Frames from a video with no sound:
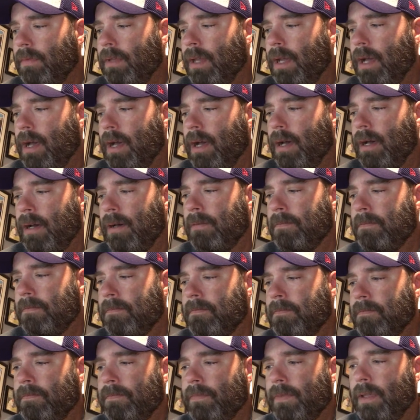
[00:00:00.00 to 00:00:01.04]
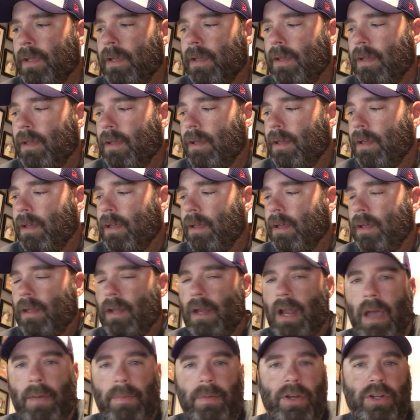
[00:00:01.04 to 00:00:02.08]
Um,
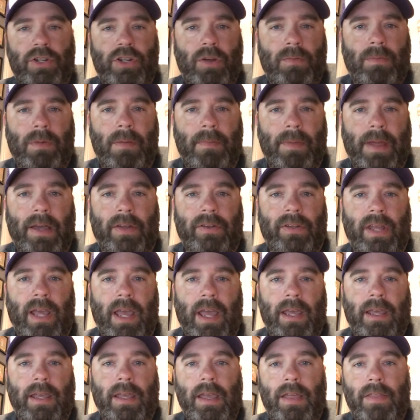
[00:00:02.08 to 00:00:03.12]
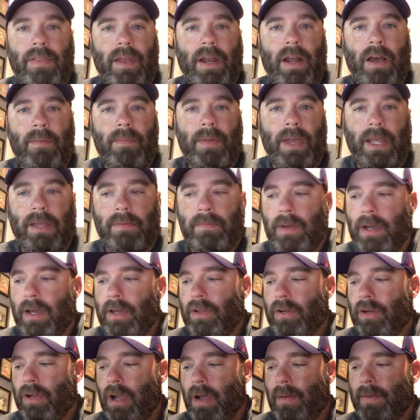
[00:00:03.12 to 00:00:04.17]
now I'm going to show my mail day and then I'll make my
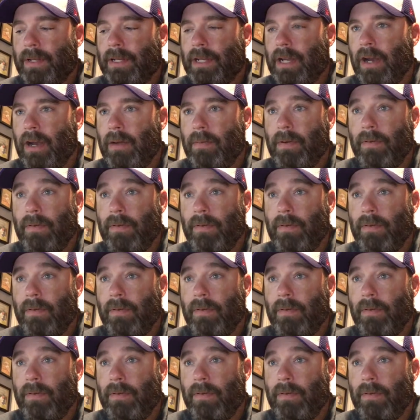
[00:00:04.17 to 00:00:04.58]
other commentary.